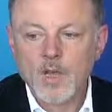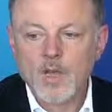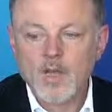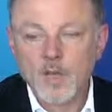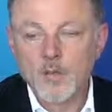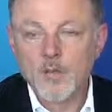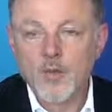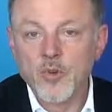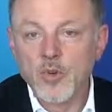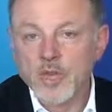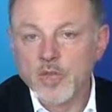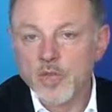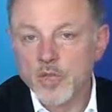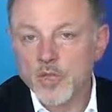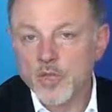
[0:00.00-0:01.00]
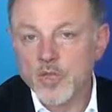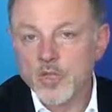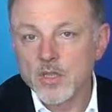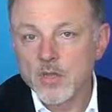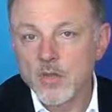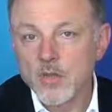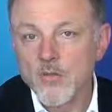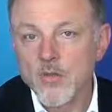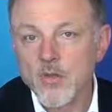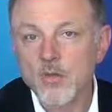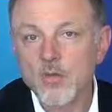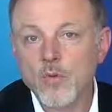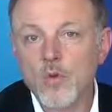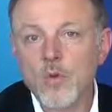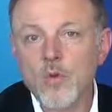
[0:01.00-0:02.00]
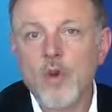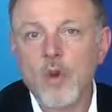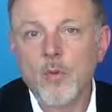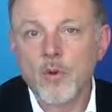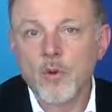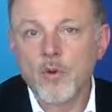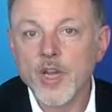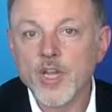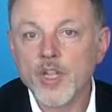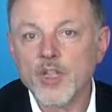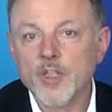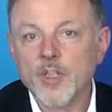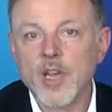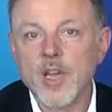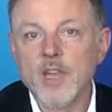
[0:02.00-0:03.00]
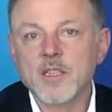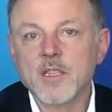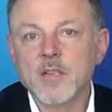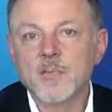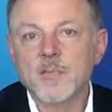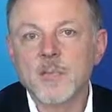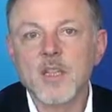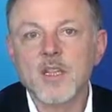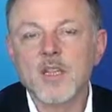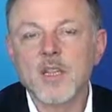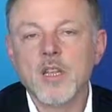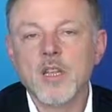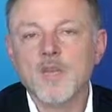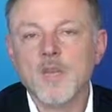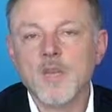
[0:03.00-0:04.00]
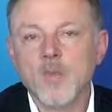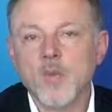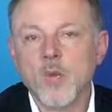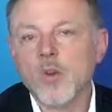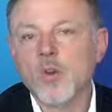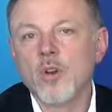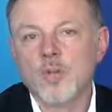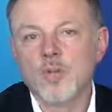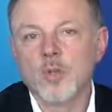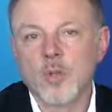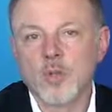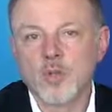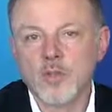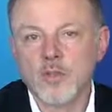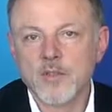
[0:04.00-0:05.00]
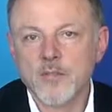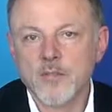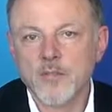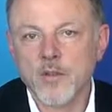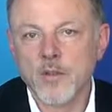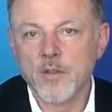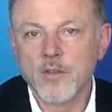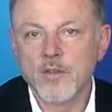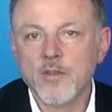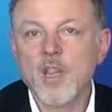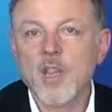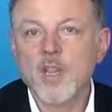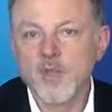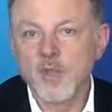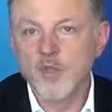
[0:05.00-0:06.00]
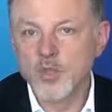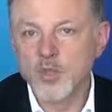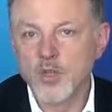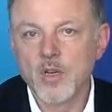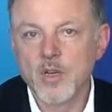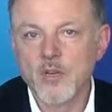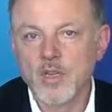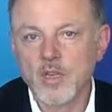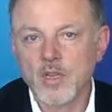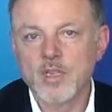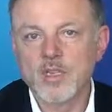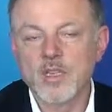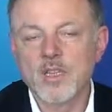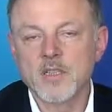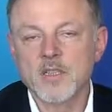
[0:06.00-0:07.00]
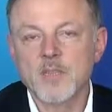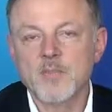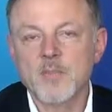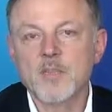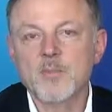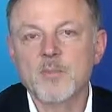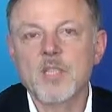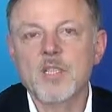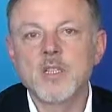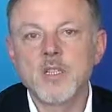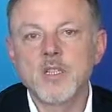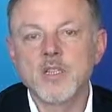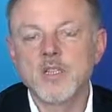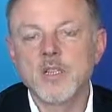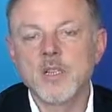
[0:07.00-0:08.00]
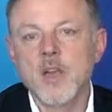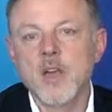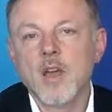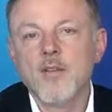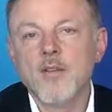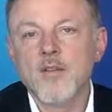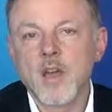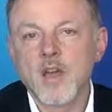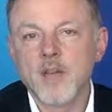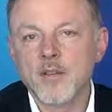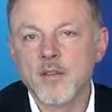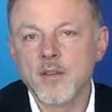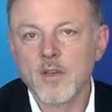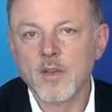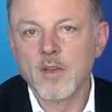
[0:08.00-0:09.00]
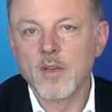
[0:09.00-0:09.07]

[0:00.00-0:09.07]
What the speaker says: Some researchers view cooperation as being even more important for the evolutionary success of a species than